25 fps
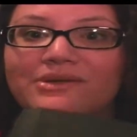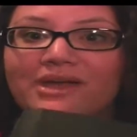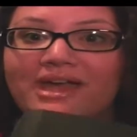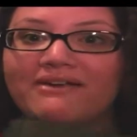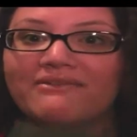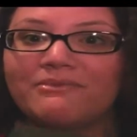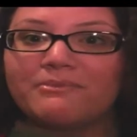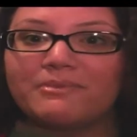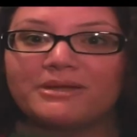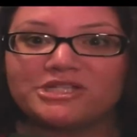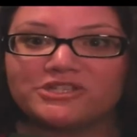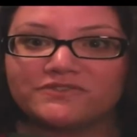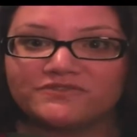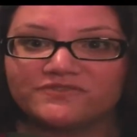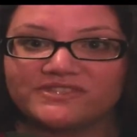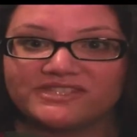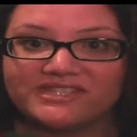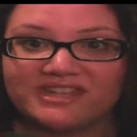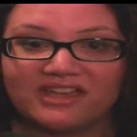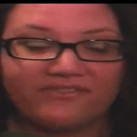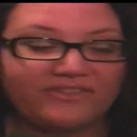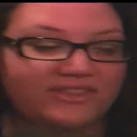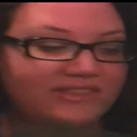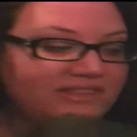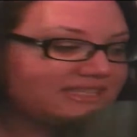I have a bunch of
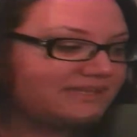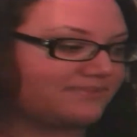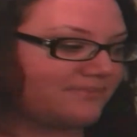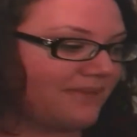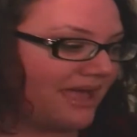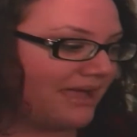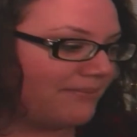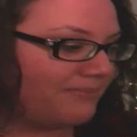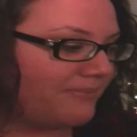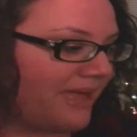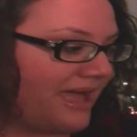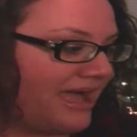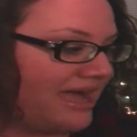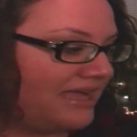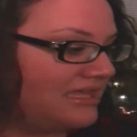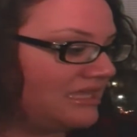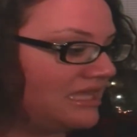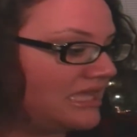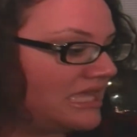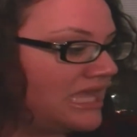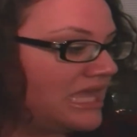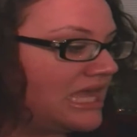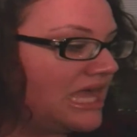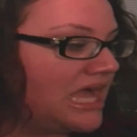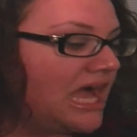stuff in this MAC bag.
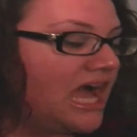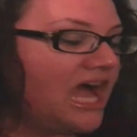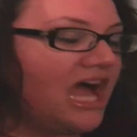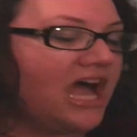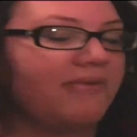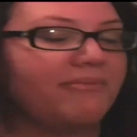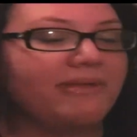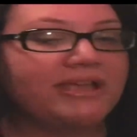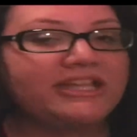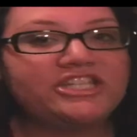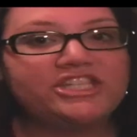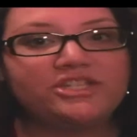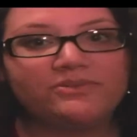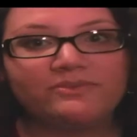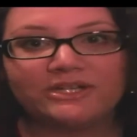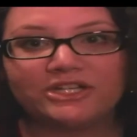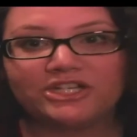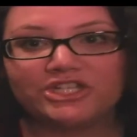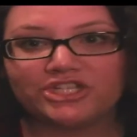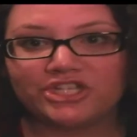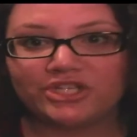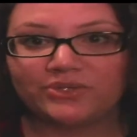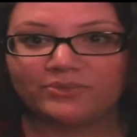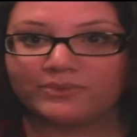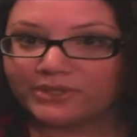Um, I do want to
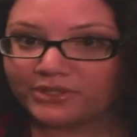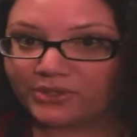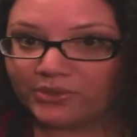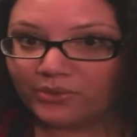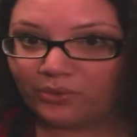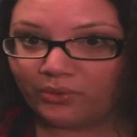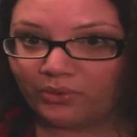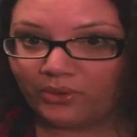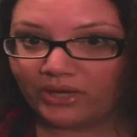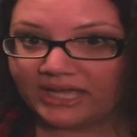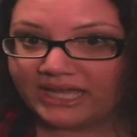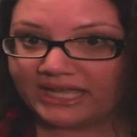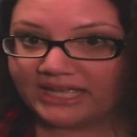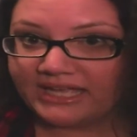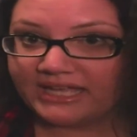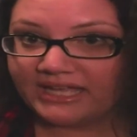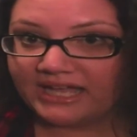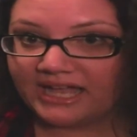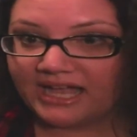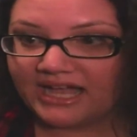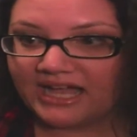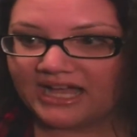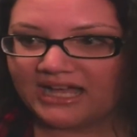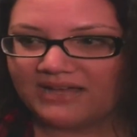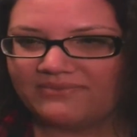show you real quick.
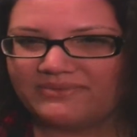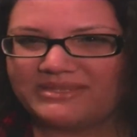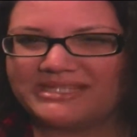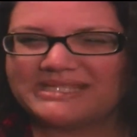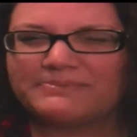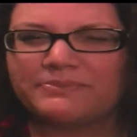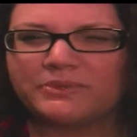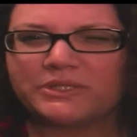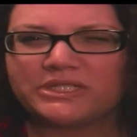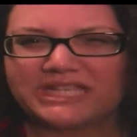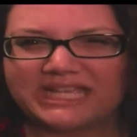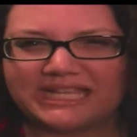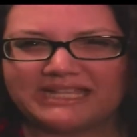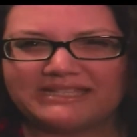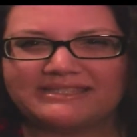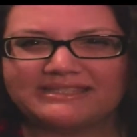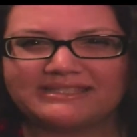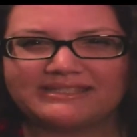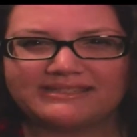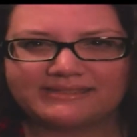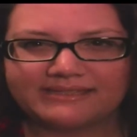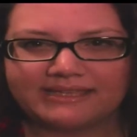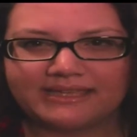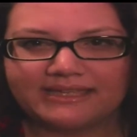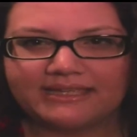Uh, this pertains
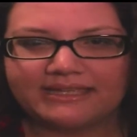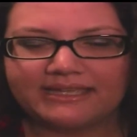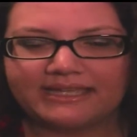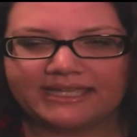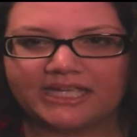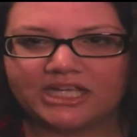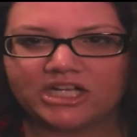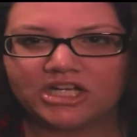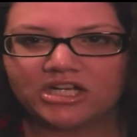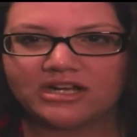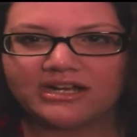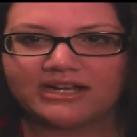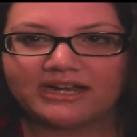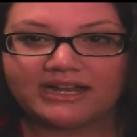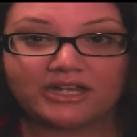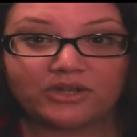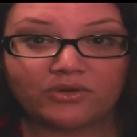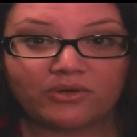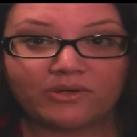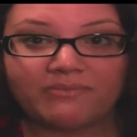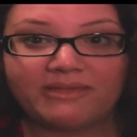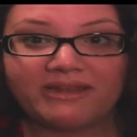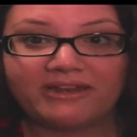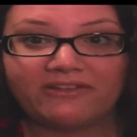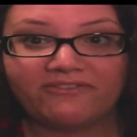to skincare, and I
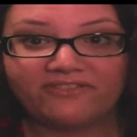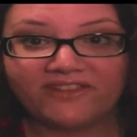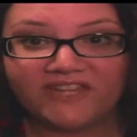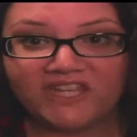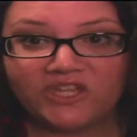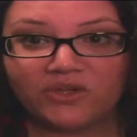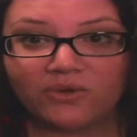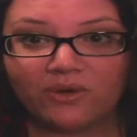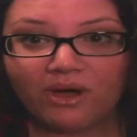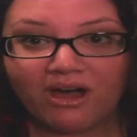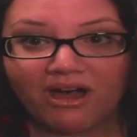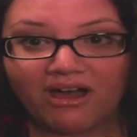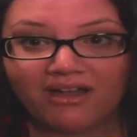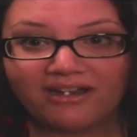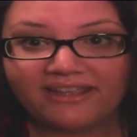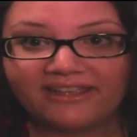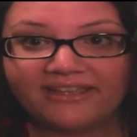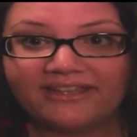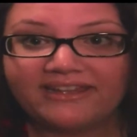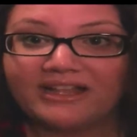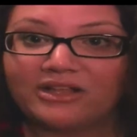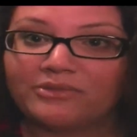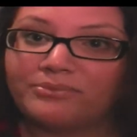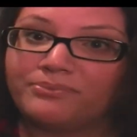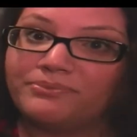know I made a video on it,
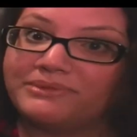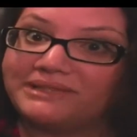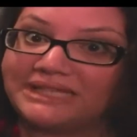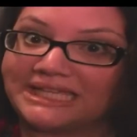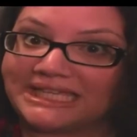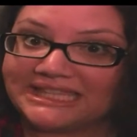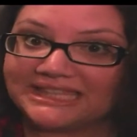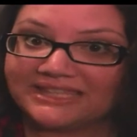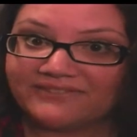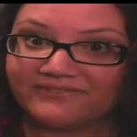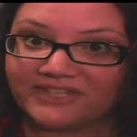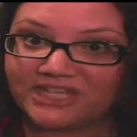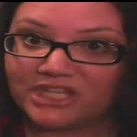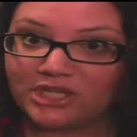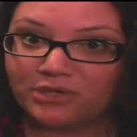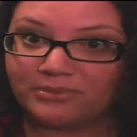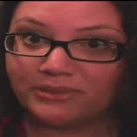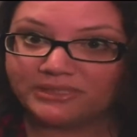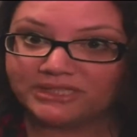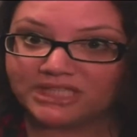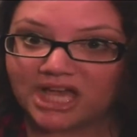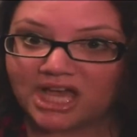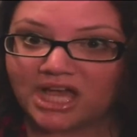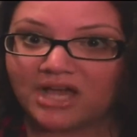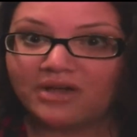and I'll link the video
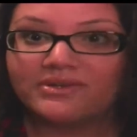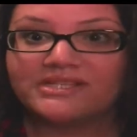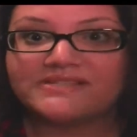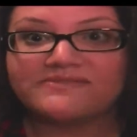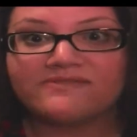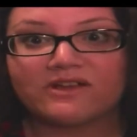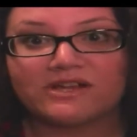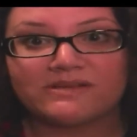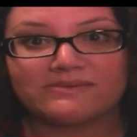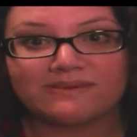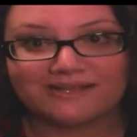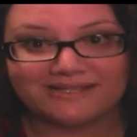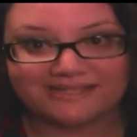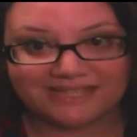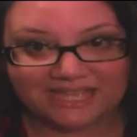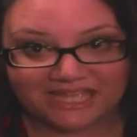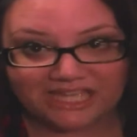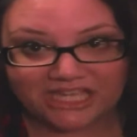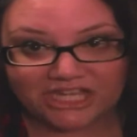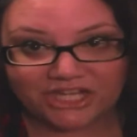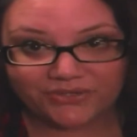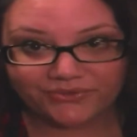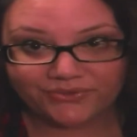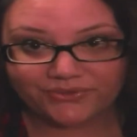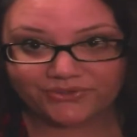below as far as my
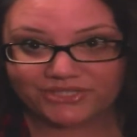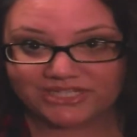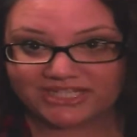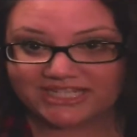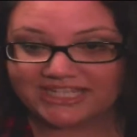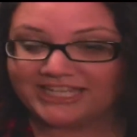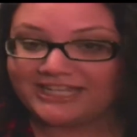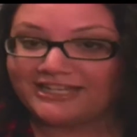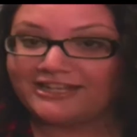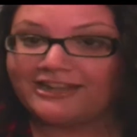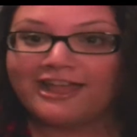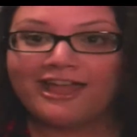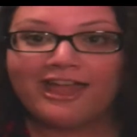skincare routine.